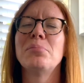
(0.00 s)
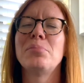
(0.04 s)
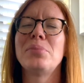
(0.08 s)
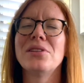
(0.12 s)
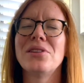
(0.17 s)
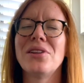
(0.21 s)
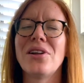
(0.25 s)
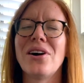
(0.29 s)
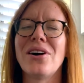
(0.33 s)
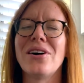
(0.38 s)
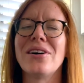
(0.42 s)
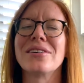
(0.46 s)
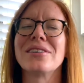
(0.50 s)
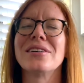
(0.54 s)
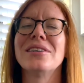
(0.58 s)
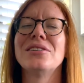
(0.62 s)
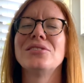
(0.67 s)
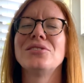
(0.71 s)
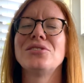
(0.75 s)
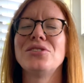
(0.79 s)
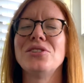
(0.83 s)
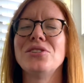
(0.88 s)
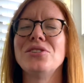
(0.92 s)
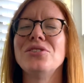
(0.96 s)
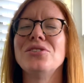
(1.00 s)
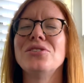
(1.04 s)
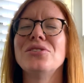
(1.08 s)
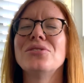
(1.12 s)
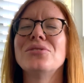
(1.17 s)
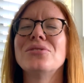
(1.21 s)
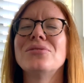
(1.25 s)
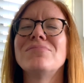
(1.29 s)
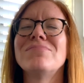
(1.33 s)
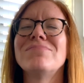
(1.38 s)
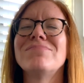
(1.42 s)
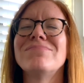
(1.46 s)
belong to
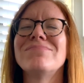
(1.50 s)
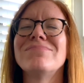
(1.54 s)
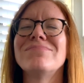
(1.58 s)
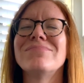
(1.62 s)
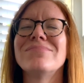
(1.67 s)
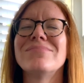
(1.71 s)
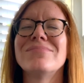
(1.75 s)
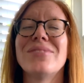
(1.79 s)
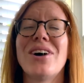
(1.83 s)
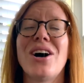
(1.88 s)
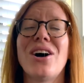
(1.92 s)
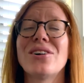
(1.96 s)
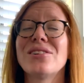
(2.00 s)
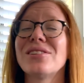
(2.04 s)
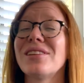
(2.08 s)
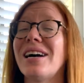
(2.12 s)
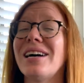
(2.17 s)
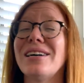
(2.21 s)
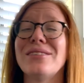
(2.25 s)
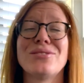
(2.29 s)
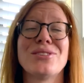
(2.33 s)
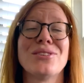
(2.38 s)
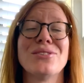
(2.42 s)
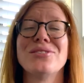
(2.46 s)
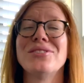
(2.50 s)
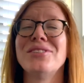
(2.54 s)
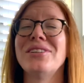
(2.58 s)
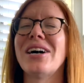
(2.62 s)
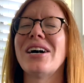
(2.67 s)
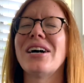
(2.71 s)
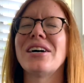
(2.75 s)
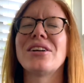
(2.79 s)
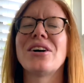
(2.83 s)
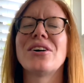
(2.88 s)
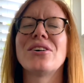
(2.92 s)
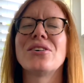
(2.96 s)
you? Our lives are
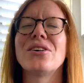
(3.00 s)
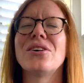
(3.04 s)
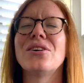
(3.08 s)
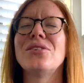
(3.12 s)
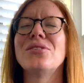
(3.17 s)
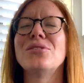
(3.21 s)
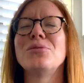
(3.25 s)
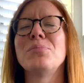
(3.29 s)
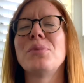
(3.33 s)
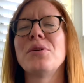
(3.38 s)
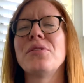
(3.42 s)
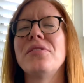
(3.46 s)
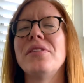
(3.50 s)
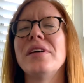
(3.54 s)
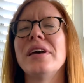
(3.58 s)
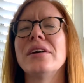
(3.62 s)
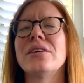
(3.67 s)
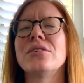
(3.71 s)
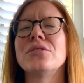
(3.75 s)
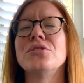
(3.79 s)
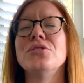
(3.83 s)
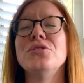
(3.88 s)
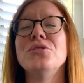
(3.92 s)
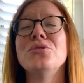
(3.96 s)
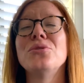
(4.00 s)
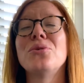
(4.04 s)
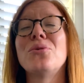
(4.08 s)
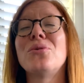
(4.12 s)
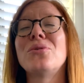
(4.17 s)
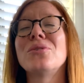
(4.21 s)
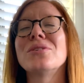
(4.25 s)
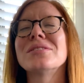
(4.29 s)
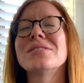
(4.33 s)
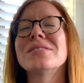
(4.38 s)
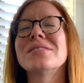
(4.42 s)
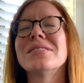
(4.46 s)
not our own, but they are
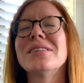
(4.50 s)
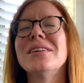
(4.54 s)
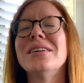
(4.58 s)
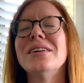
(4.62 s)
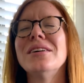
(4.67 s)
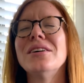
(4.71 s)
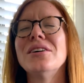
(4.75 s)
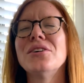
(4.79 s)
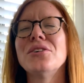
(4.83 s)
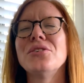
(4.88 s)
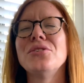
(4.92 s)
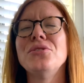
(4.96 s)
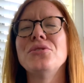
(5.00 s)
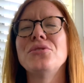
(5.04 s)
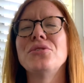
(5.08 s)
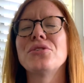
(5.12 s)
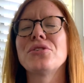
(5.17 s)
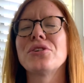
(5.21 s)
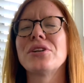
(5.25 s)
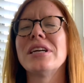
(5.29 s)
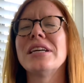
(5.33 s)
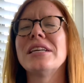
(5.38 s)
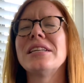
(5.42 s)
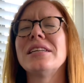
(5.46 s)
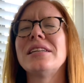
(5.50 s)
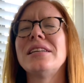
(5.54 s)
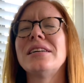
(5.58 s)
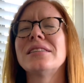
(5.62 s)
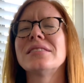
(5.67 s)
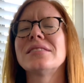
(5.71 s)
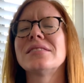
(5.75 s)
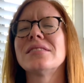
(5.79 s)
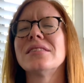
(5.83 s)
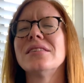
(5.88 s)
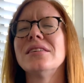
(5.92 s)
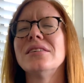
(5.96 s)
yours. You created
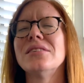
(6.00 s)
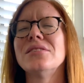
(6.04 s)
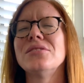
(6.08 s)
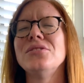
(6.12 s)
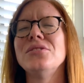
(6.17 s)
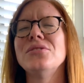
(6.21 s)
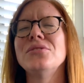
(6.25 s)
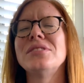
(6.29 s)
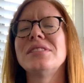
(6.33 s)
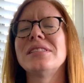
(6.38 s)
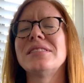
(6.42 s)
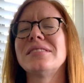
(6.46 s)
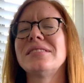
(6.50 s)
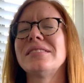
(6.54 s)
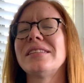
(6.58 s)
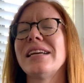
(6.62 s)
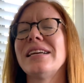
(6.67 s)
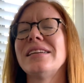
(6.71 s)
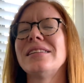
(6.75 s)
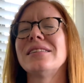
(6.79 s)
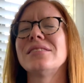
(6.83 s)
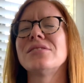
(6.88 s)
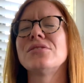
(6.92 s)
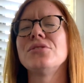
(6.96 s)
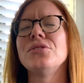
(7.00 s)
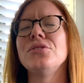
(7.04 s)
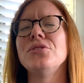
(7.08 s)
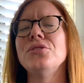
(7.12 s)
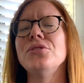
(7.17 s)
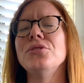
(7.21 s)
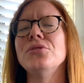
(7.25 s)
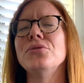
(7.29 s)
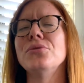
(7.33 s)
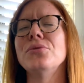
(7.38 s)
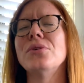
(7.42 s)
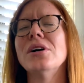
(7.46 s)
us, you sustain us,
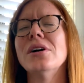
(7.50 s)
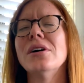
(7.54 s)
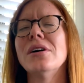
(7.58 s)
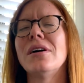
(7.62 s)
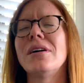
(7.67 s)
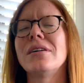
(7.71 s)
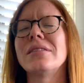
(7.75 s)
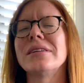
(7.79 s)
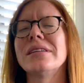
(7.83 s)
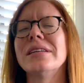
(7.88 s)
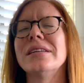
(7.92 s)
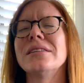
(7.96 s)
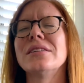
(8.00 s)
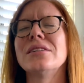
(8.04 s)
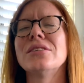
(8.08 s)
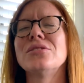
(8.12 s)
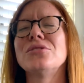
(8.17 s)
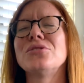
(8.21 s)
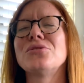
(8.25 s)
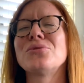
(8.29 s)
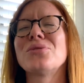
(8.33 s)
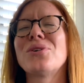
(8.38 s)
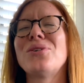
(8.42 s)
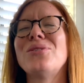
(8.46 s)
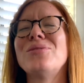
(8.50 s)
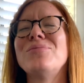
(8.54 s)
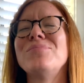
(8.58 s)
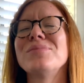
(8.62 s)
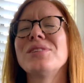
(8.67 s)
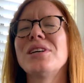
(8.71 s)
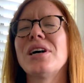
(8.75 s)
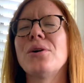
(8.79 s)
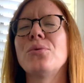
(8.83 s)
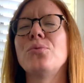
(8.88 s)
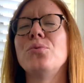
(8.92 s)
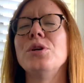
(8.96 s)
you are in control.
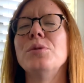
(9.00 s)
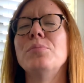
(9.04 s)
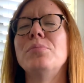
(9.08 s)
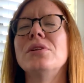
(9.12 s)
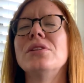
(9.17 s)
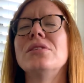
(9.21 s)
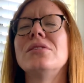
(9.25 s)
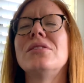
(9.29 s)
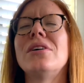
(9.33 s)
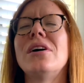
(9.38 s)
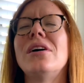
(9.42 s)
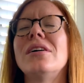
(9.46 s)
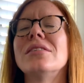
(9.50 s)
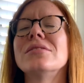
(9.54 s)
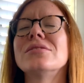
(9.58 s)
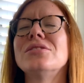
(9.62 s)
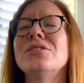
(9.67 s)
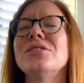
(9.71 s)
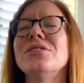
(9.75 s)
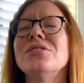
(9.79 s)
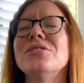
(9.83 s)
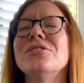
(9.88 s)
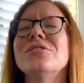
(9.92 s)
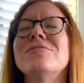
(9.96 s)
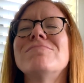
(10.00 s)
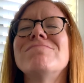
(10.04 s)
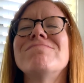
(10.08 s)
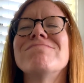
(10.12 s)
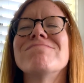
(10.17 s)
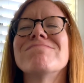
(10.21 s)
God, we belong to you.